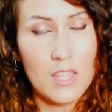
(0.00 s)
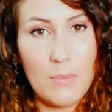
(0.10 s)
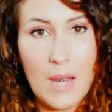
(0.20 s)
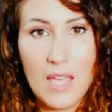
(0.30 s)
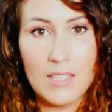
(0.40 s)
the
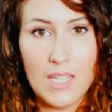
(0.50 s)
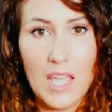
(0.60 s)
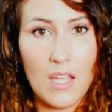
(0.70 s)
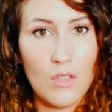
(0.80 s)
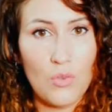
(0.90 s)

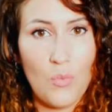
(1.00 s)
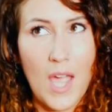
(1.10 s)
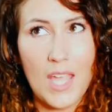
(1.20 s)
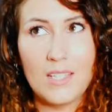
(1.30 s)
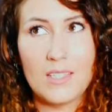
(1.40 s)
plastic, the
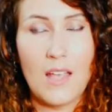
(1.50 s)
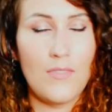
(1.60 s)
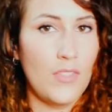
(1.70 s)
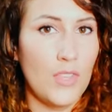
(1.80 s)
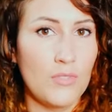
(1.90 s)
waste,
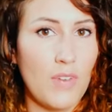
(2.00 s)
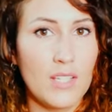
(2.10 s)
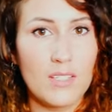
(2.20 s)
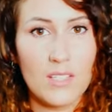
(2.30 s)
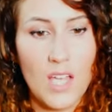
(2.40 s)
and then those
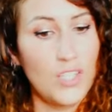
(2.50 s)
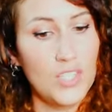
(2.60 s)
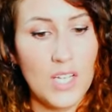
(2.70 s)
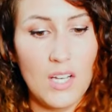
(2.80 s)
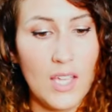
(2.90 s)
risks, I
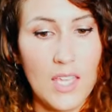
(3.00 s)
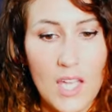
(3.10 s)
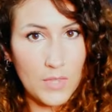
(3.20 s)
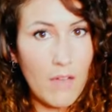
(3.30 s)
just didn't like it.